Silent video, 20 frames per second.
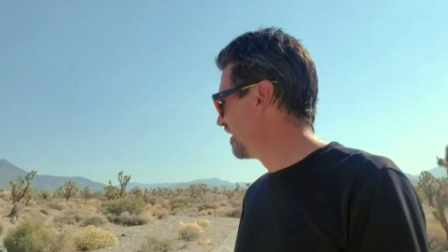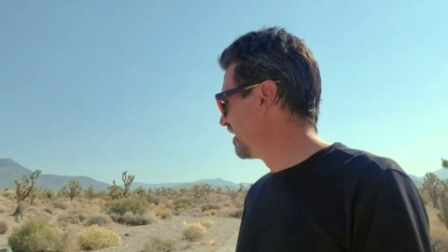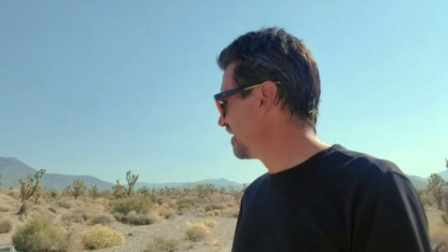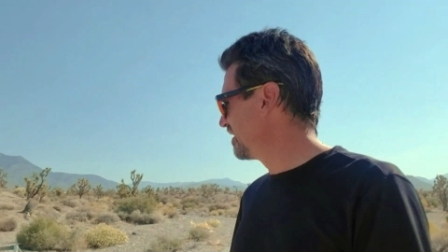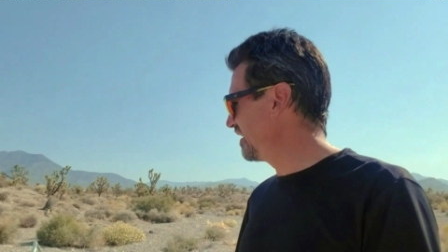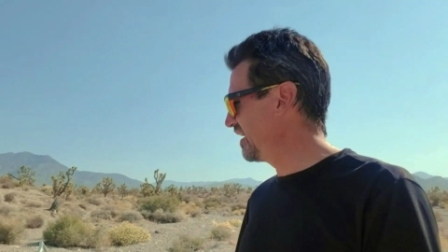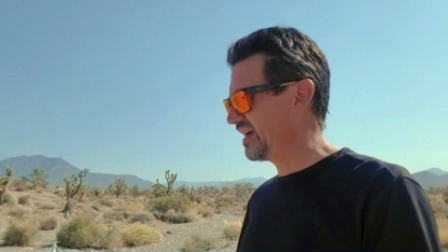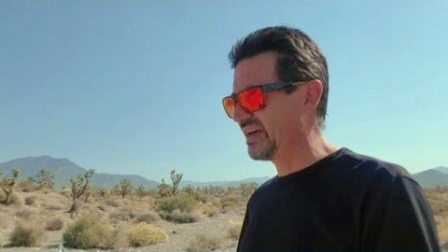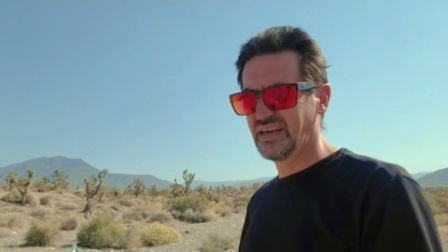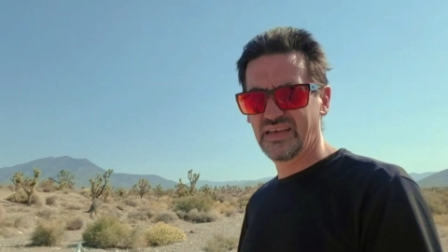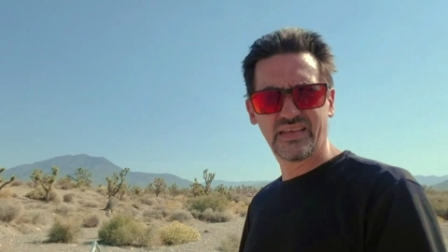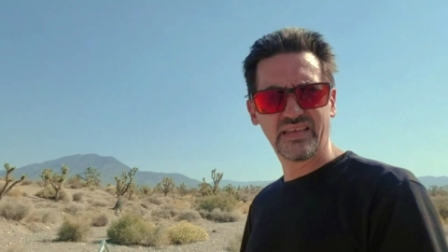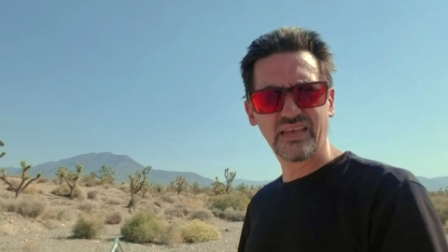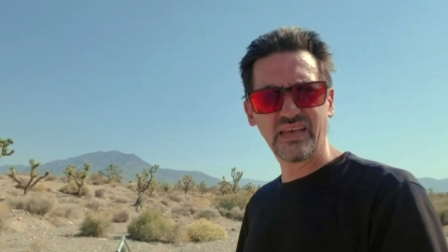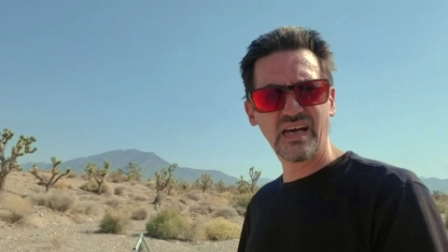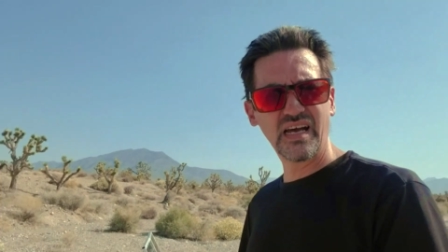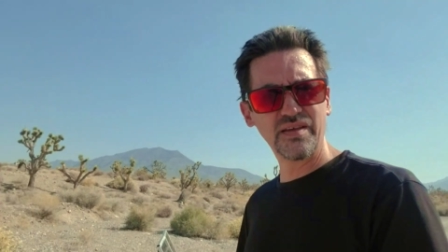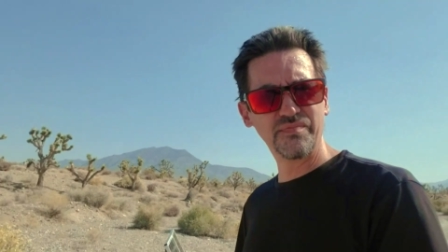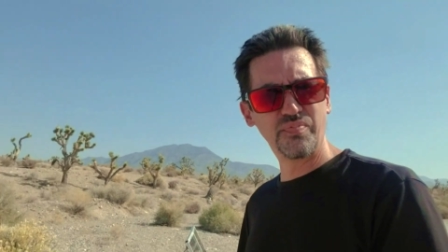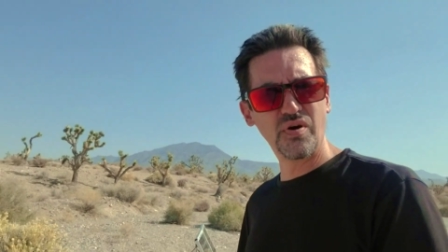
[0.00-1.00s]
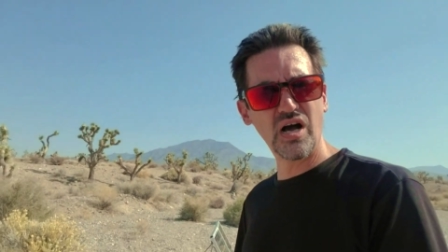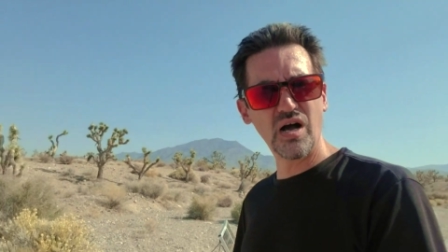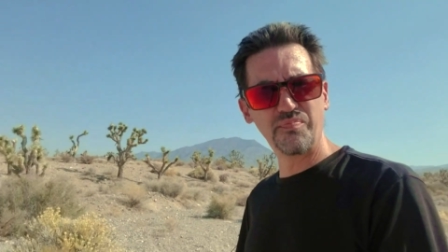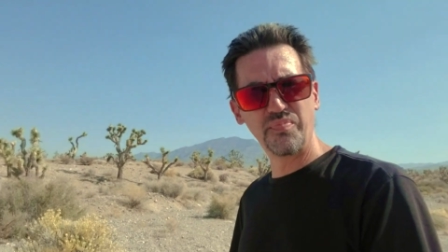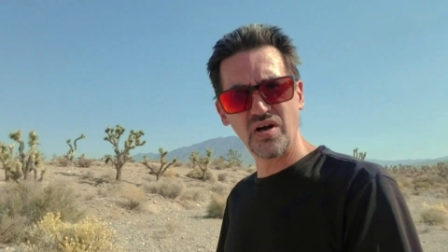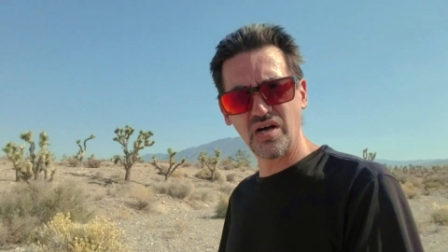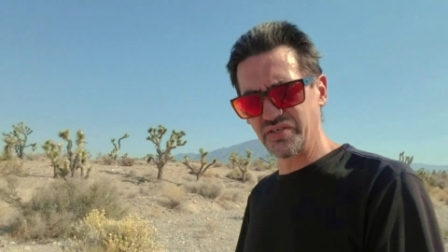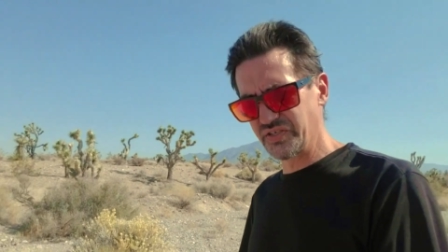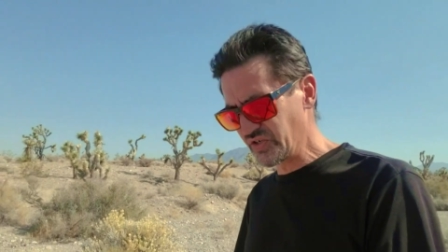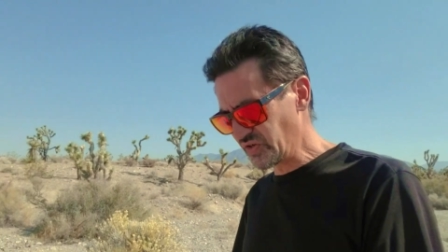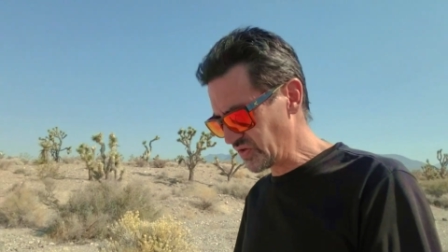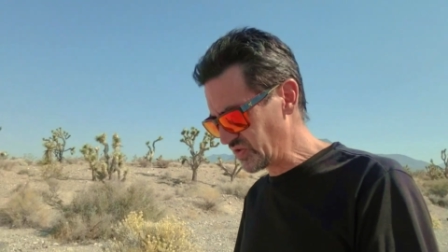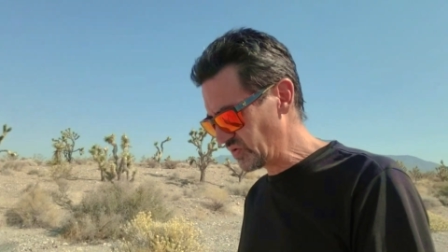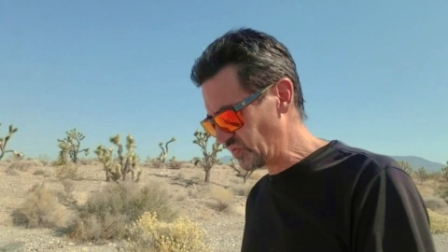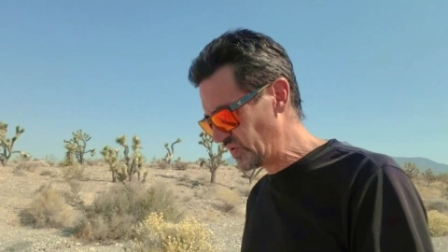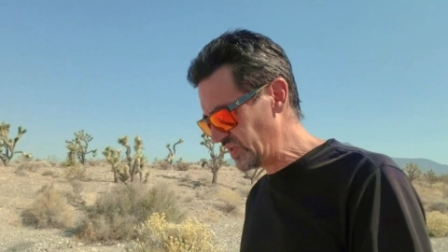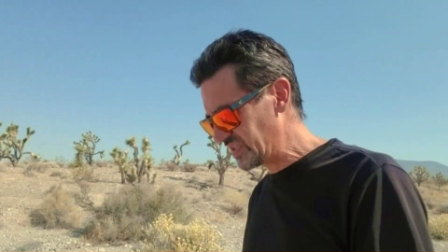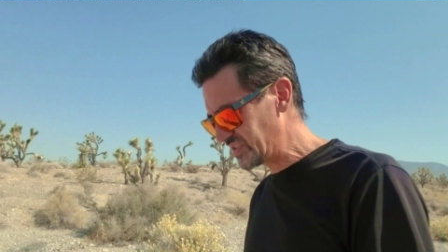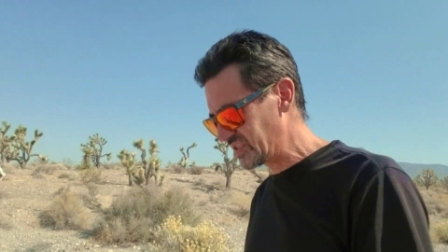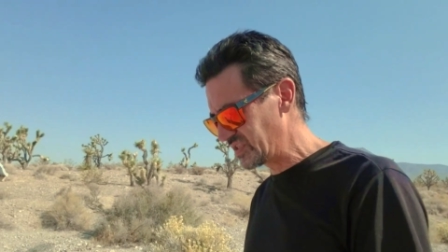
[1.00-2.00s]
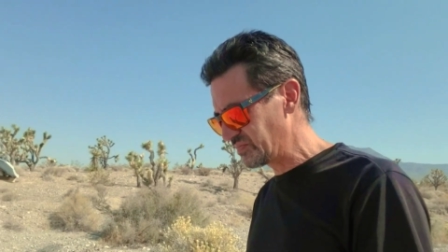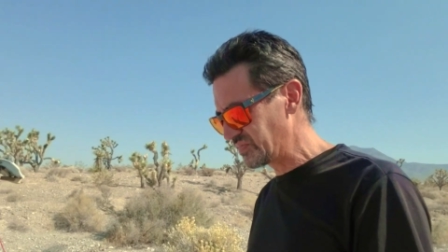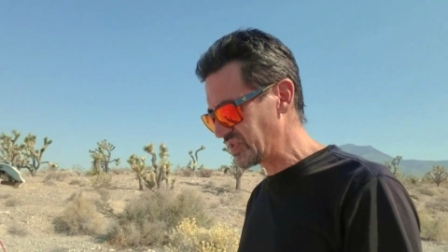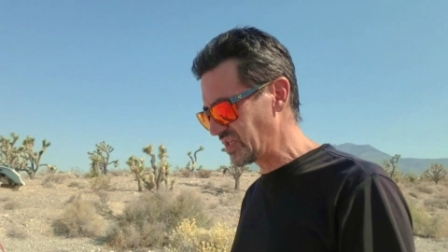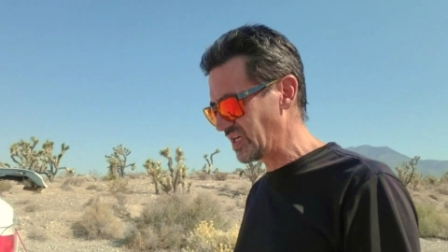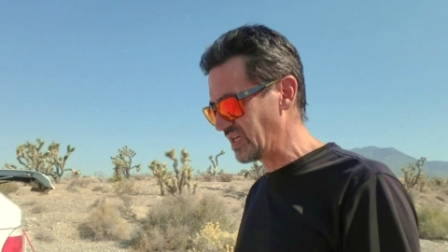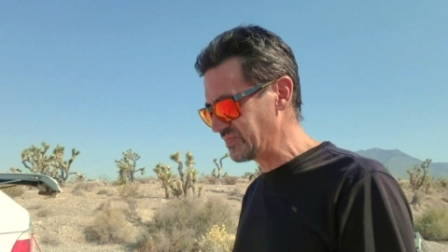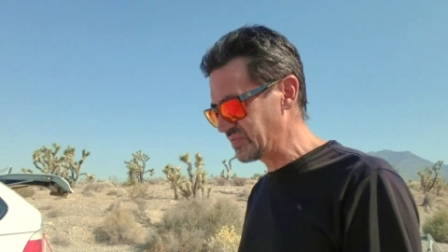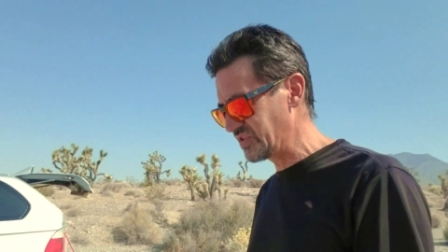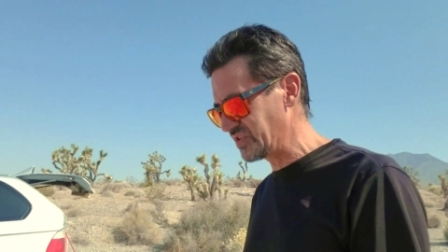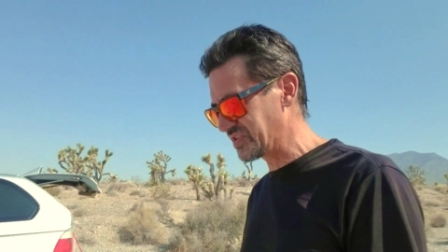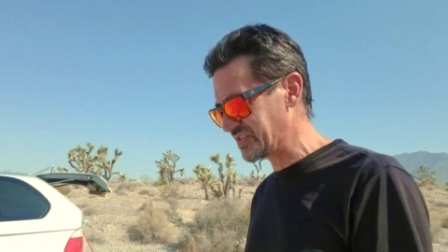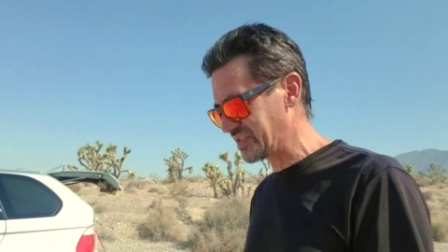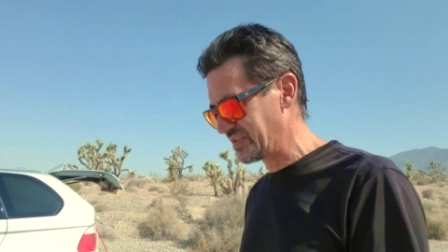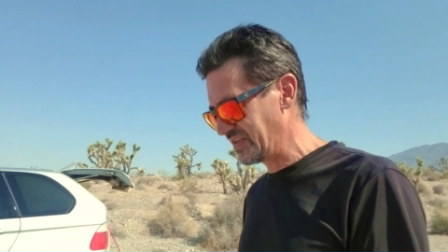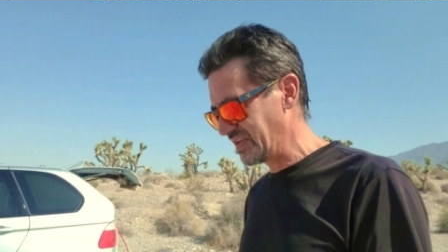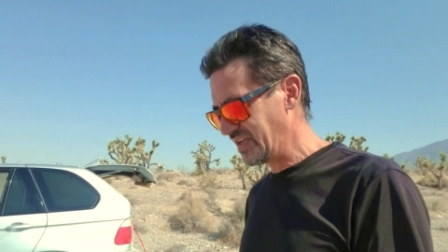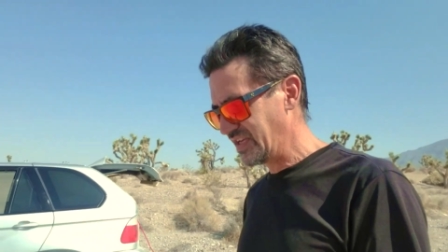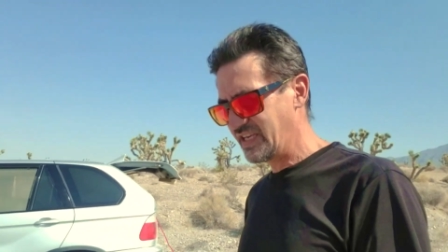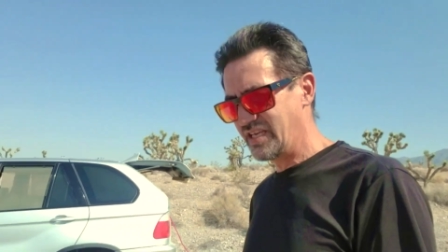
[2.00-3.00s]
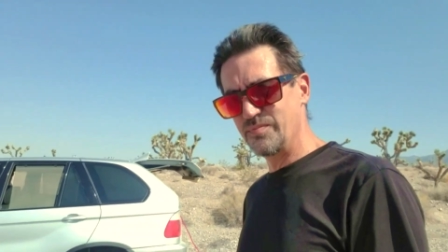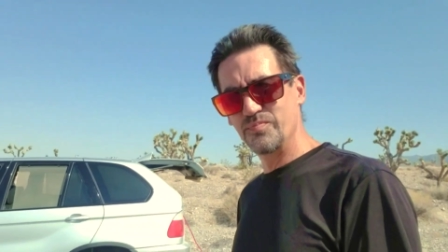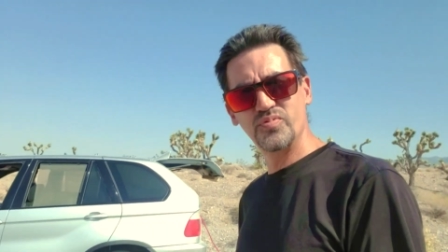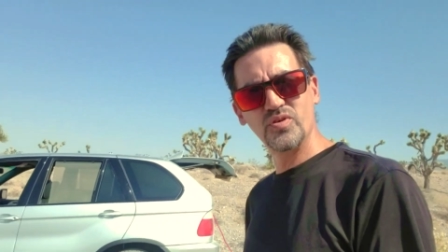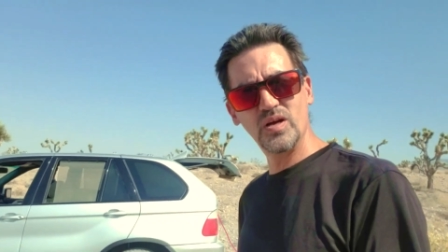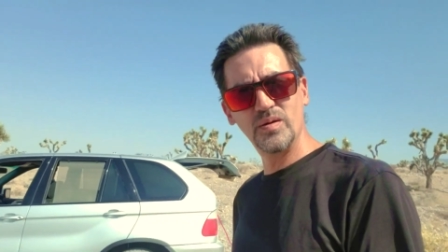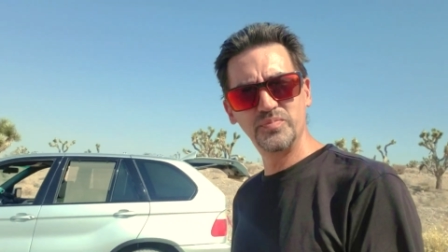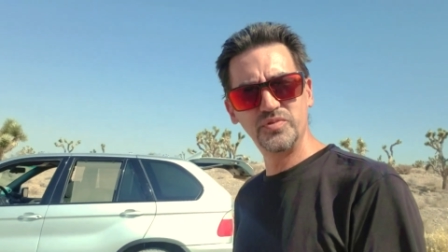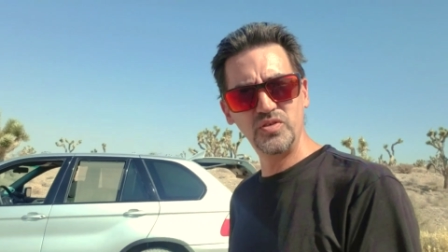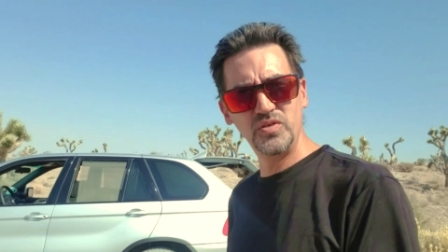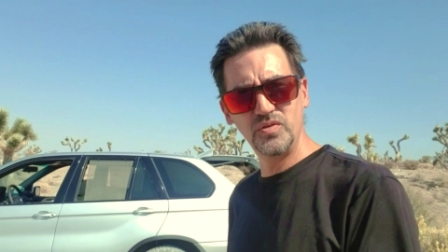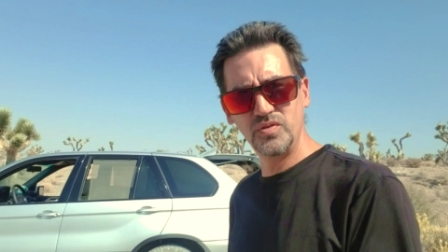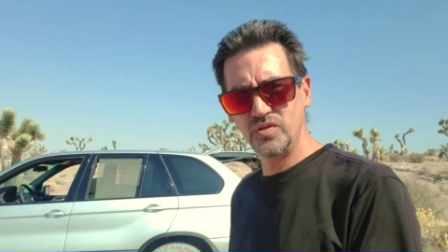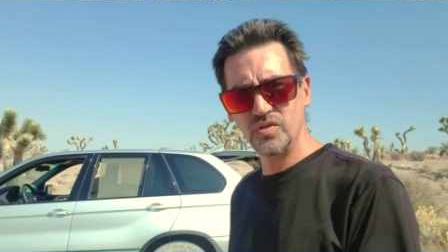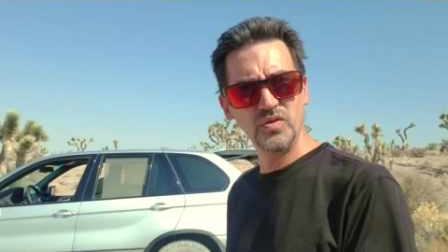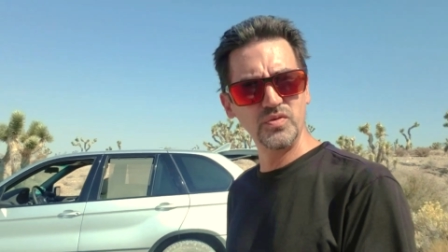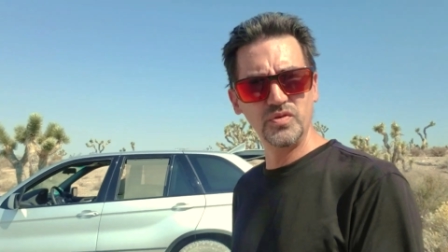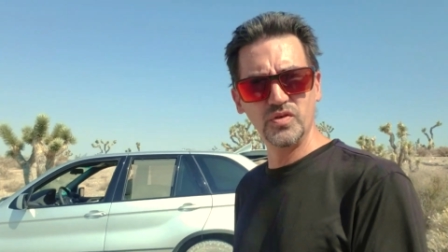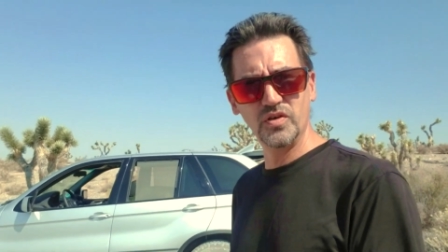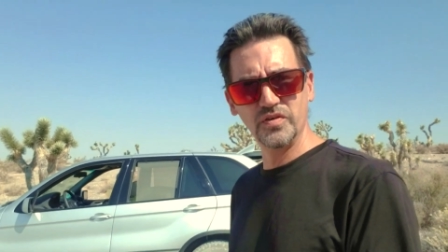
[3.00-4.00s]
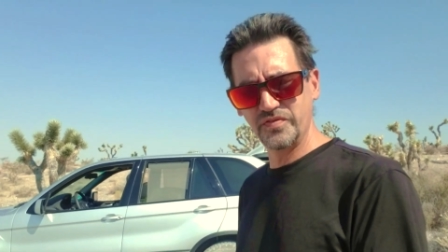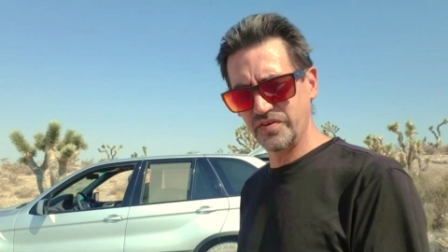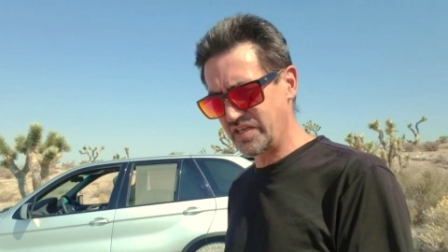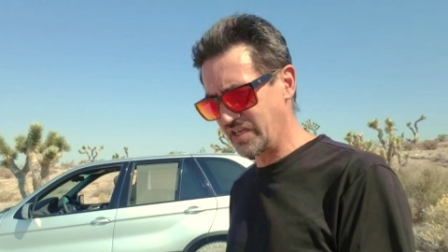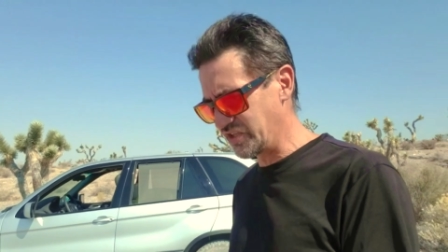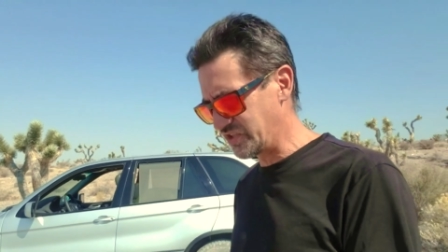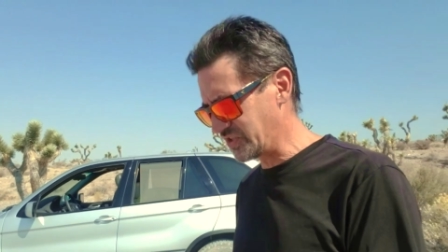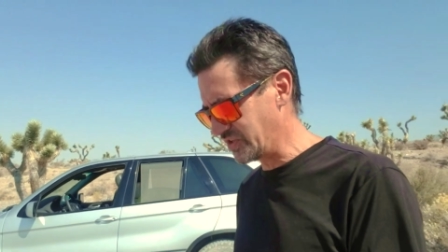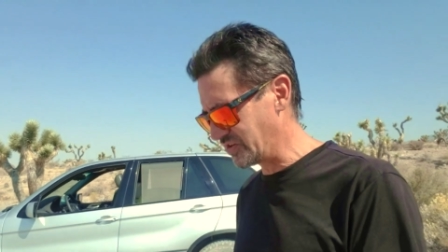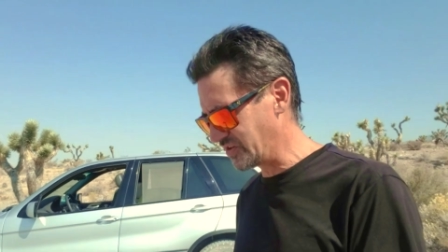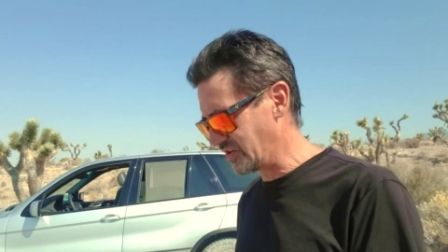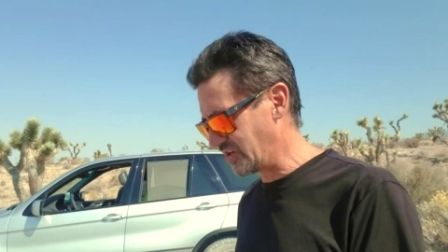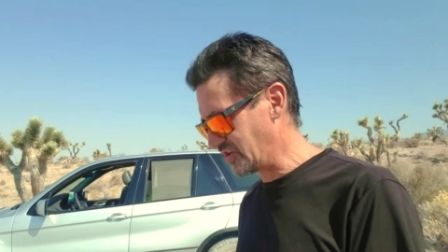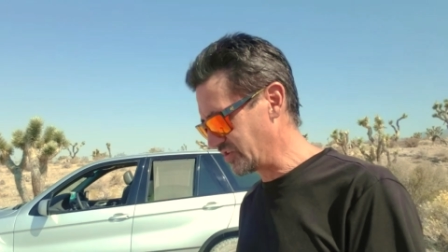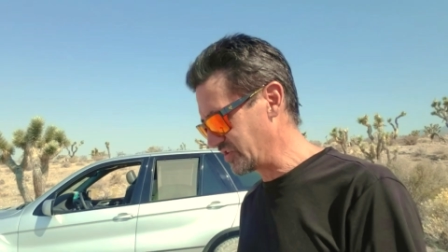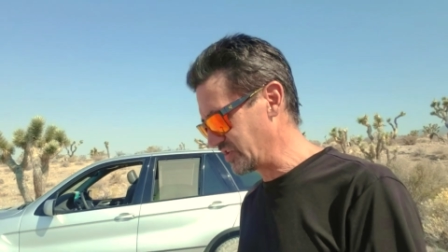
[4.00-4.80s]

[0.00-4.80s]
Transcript: yeah, I pop on during the week sometimes, just impromptu, no notification at all.